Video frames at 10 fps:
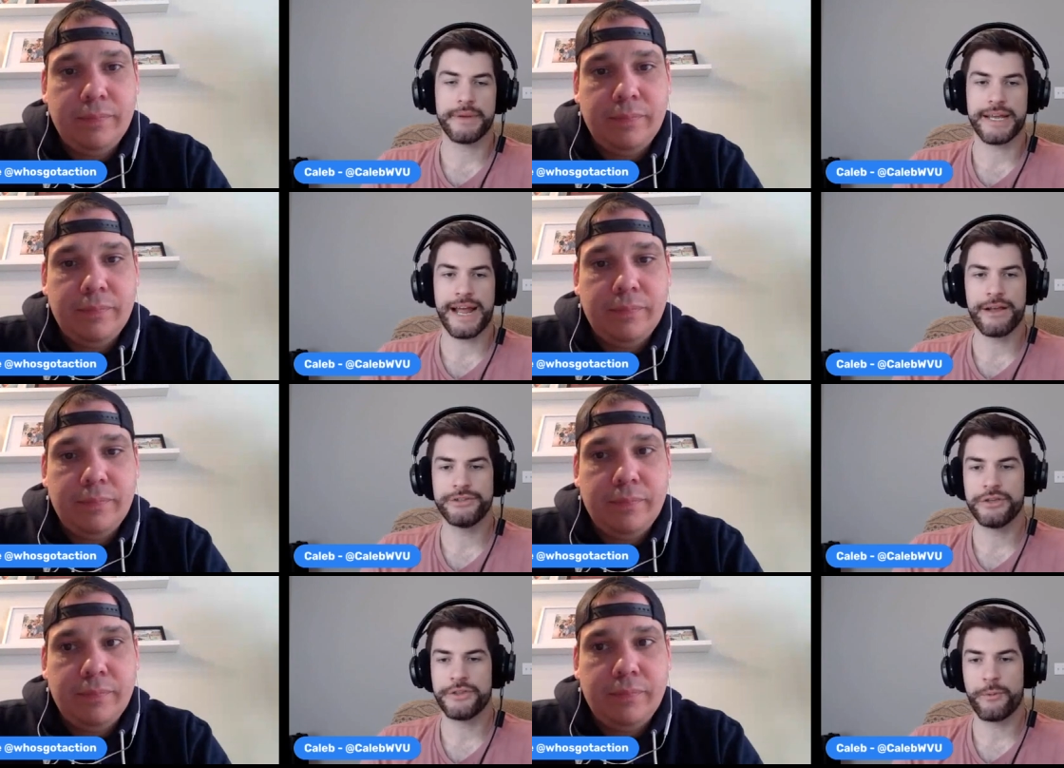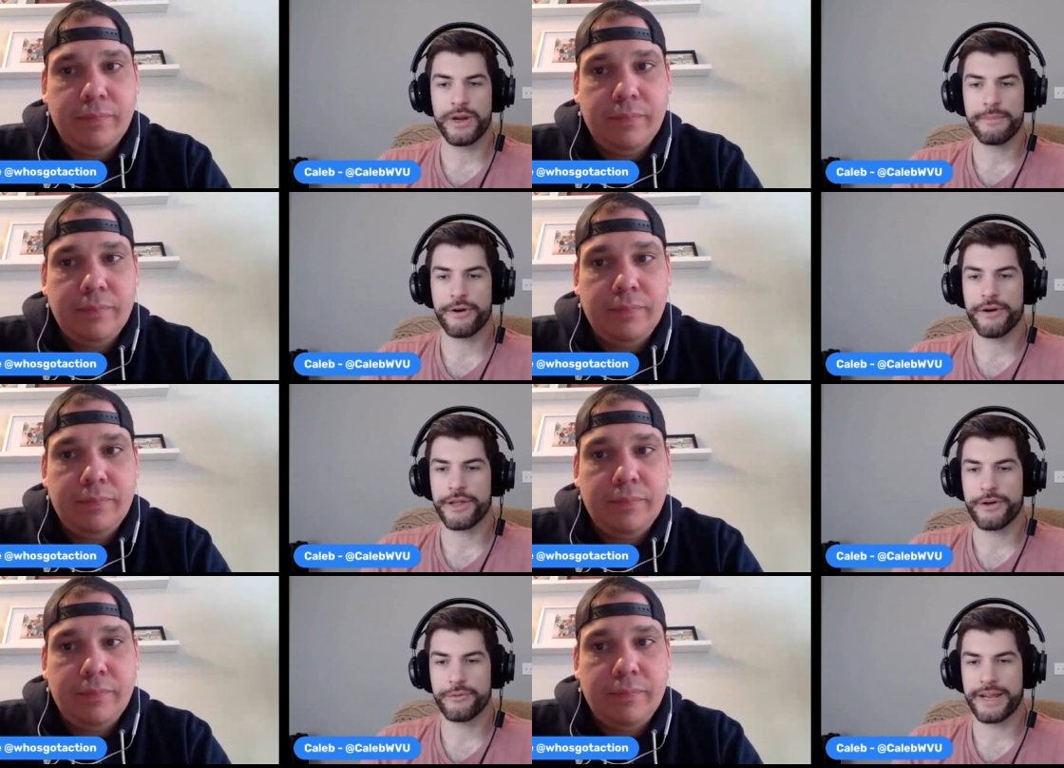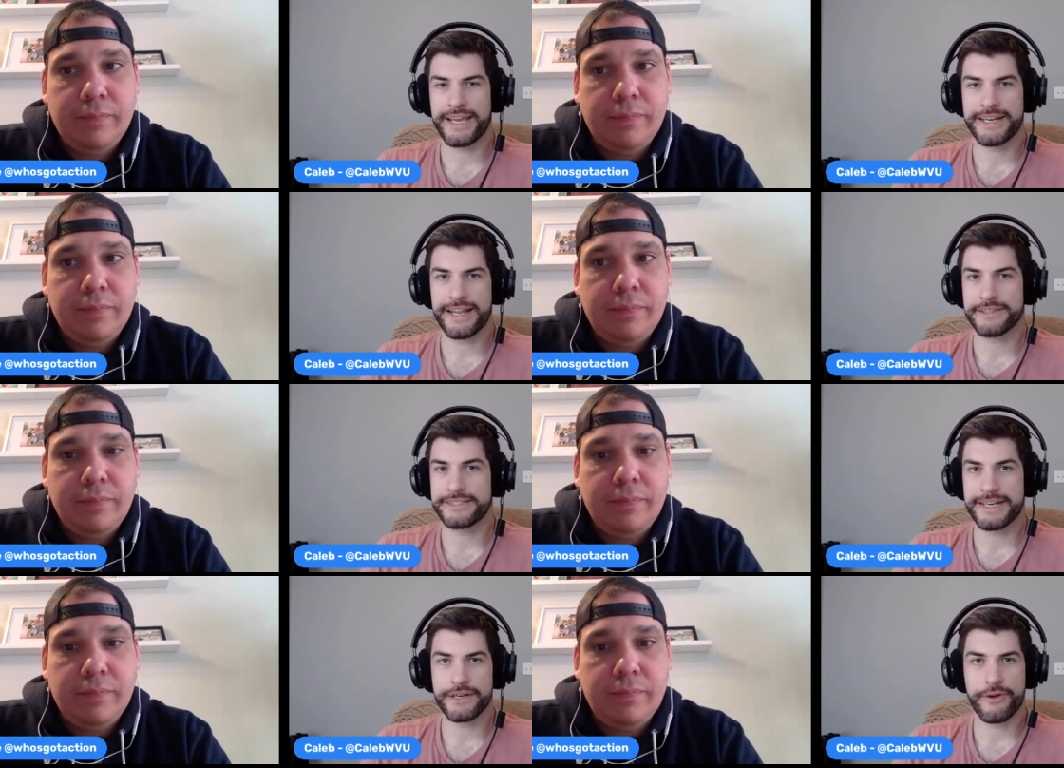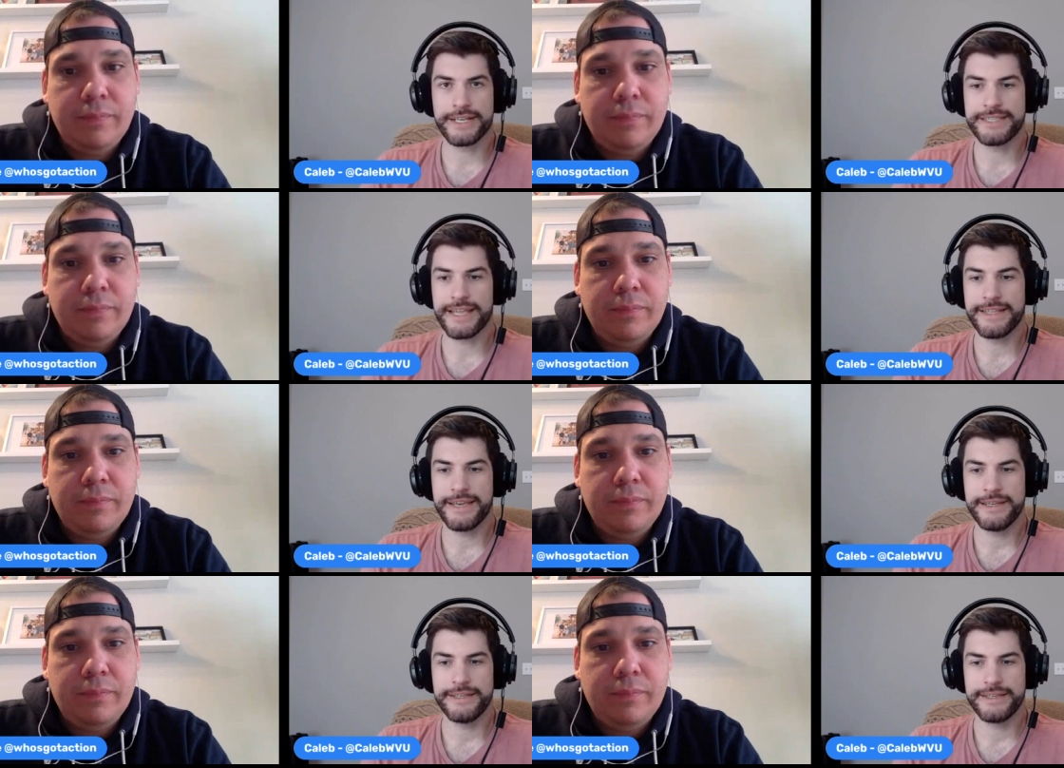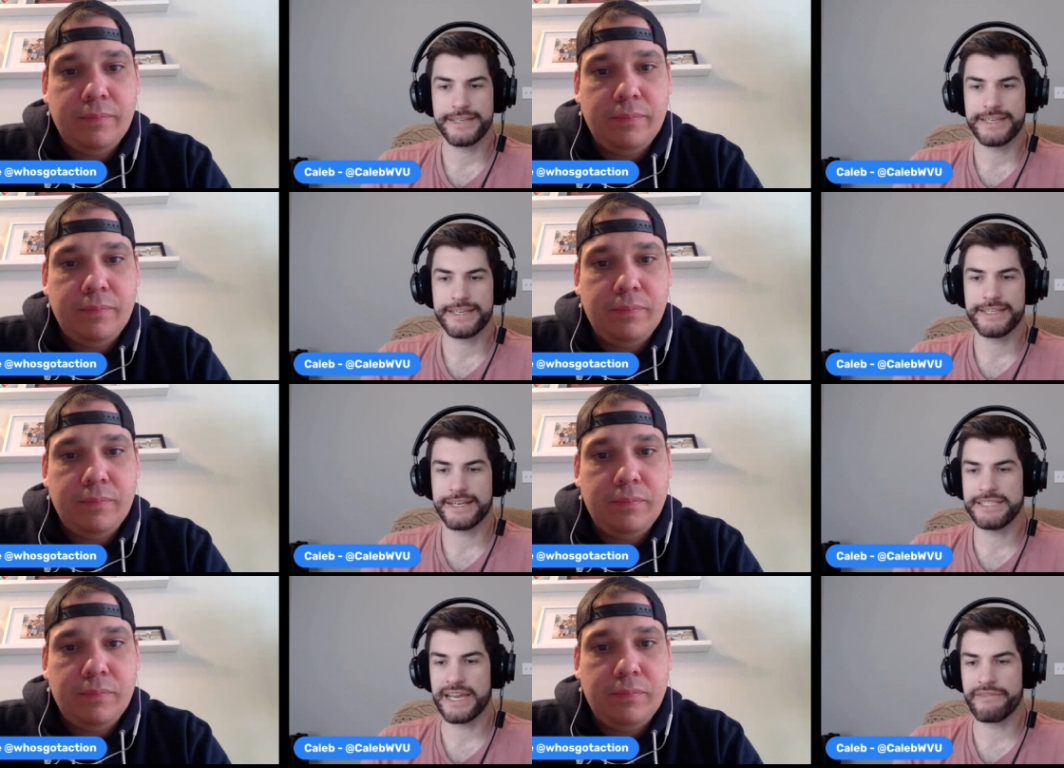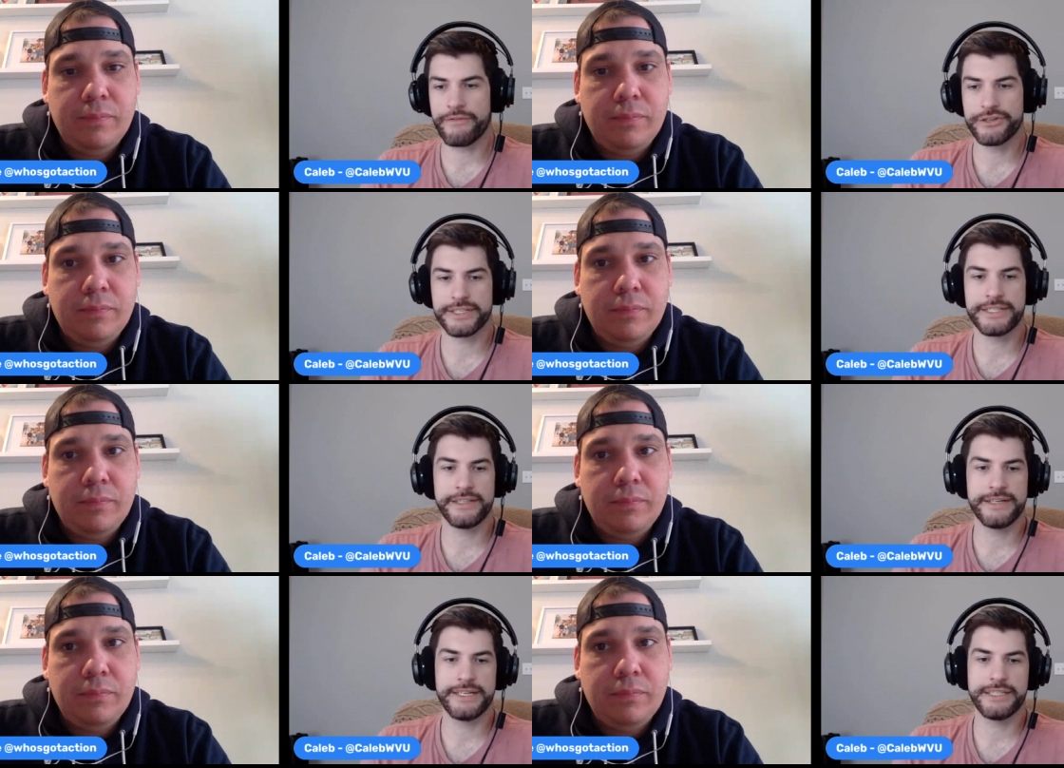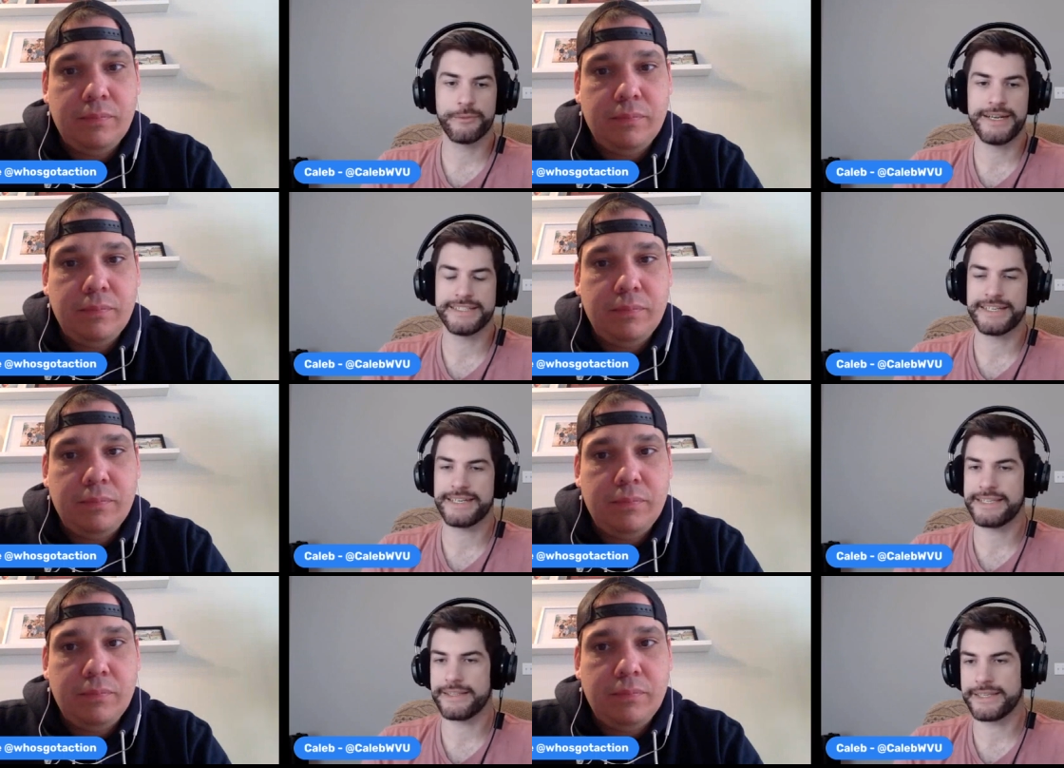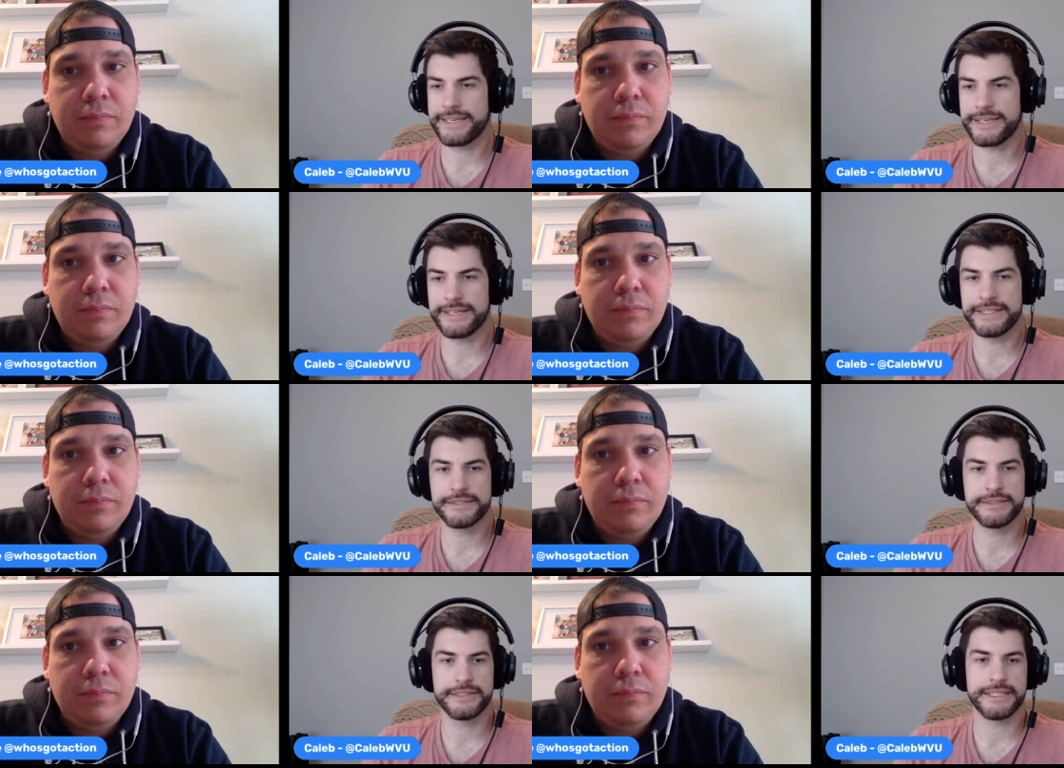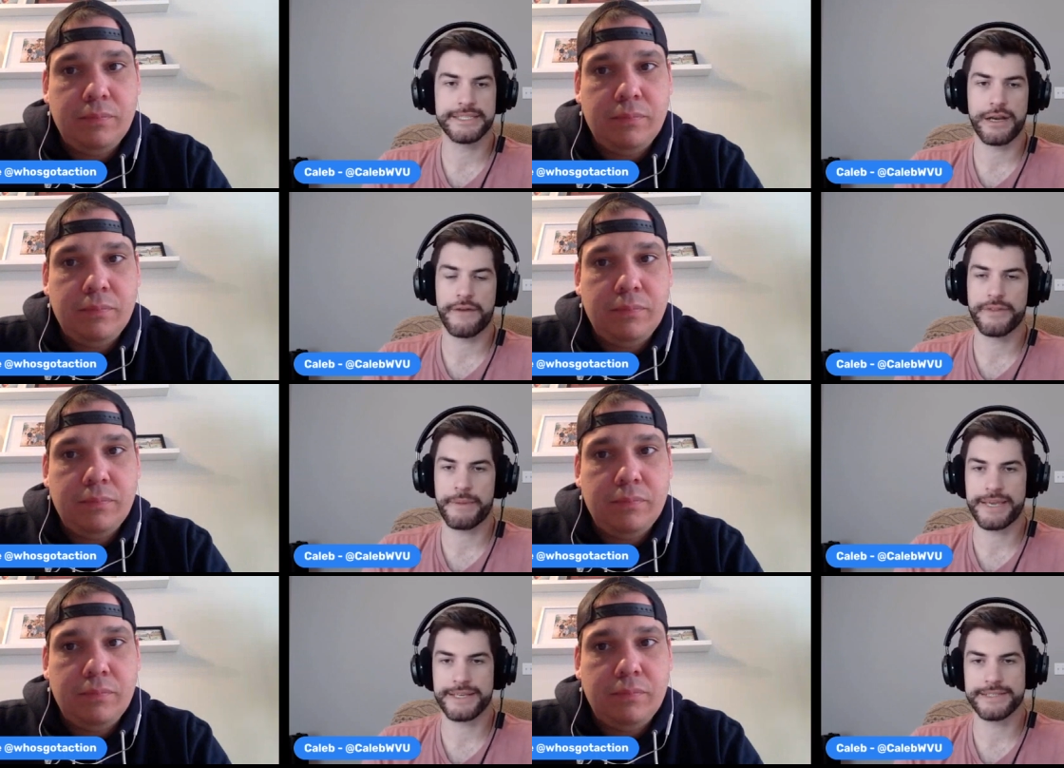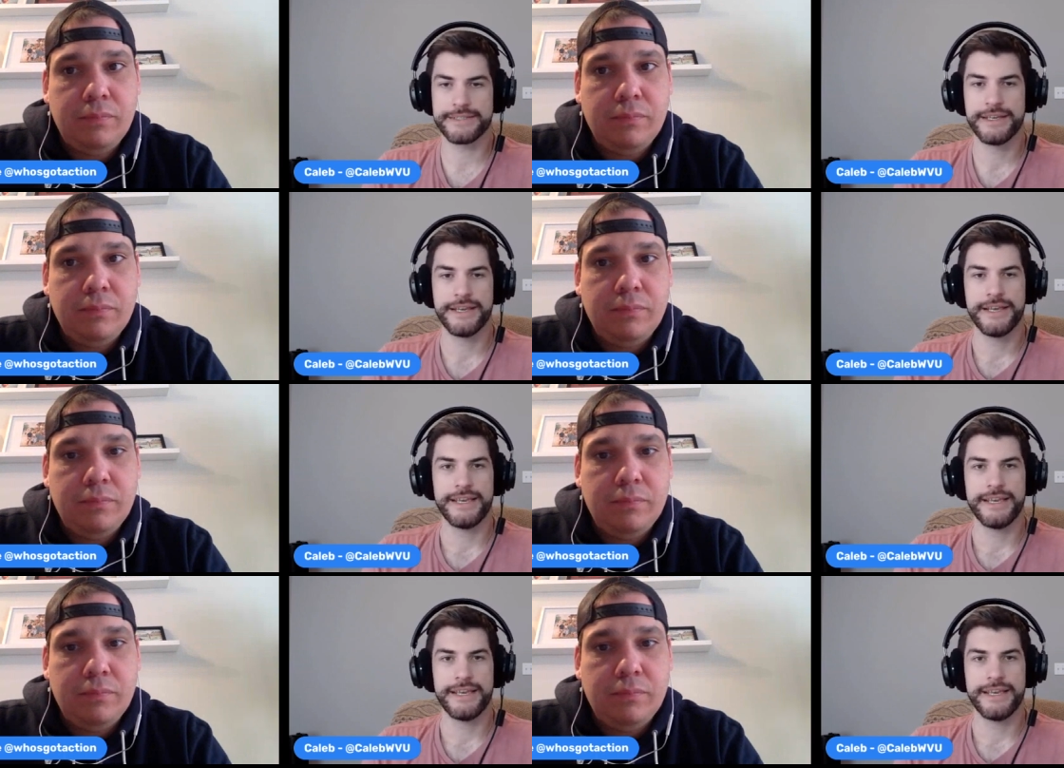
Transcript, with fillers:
Speaker 1: But I also think White Abarrio ran an outstanding race that day. He, he does have the versatility to where he doesn't need the lead. He can set off the pace.